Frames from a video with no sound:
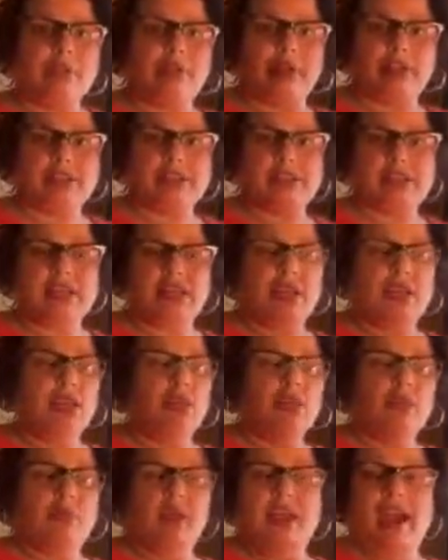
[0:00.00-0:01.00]
boards.
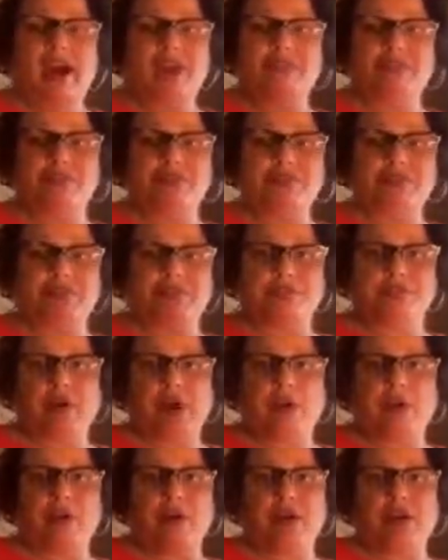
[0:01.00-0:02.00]
We have those
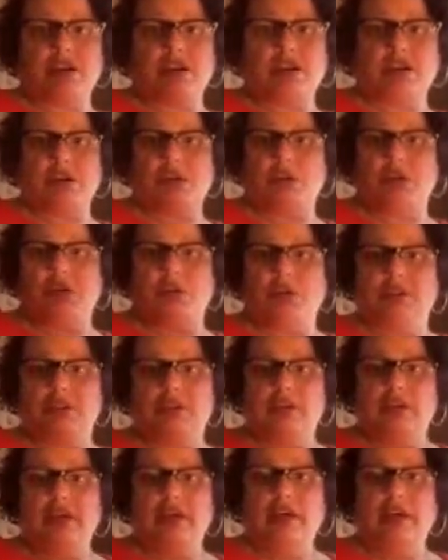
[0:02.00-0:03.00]
throughout our school.
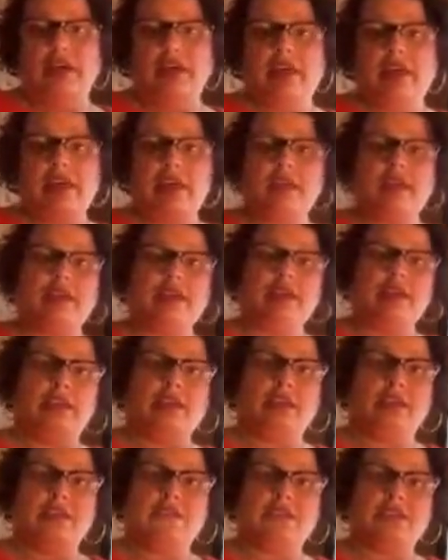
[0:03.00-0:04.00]
It
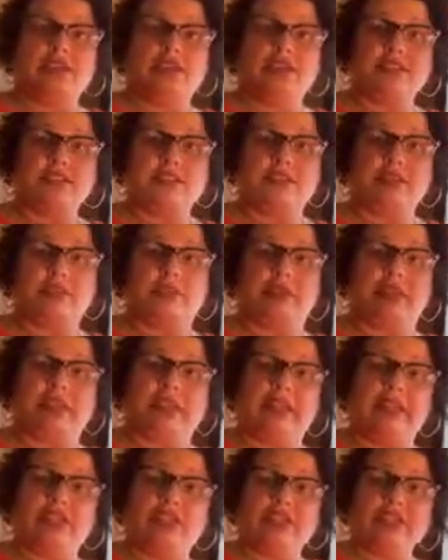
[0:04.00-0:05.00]
gives us the
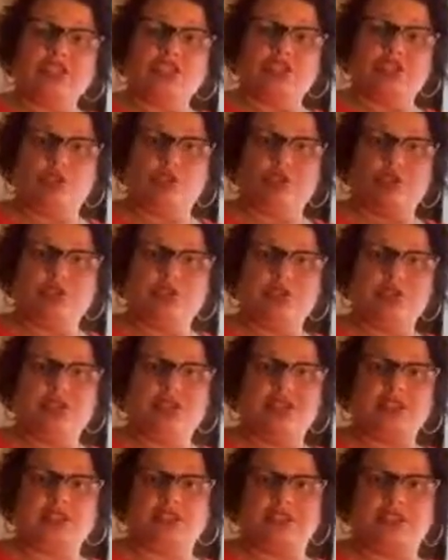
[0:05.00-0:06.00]
ability to
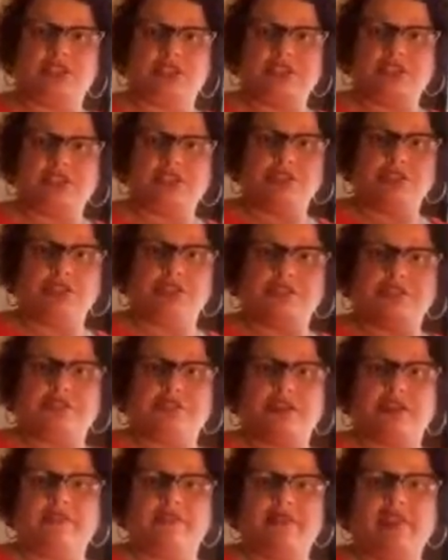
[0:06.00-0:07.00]
teach our children in
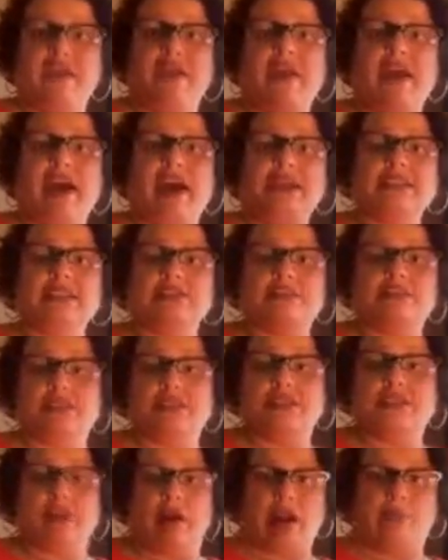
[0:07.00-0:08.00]
front of the class with a
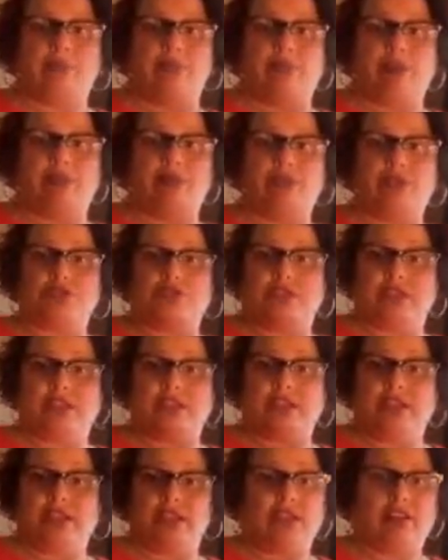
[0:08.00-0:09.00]
smart board with just
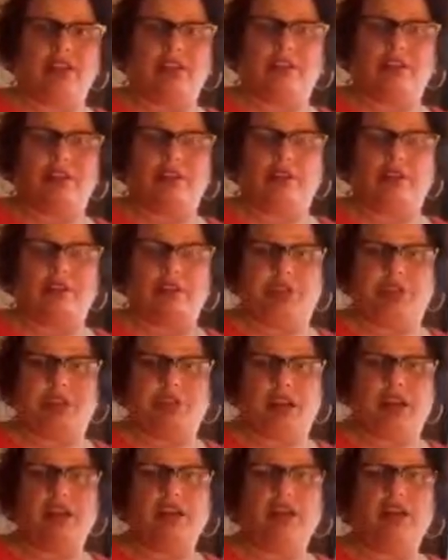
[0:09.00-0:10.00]
a click of the
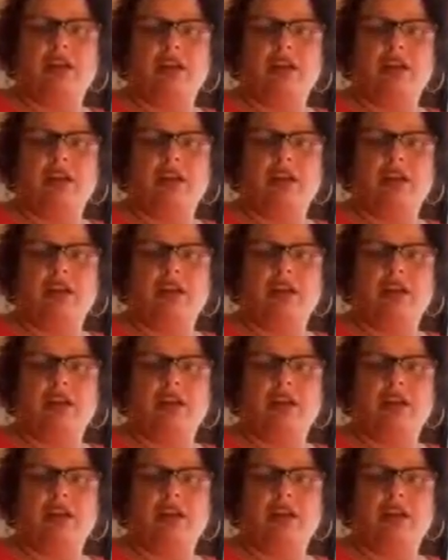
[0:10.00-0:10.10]
computer.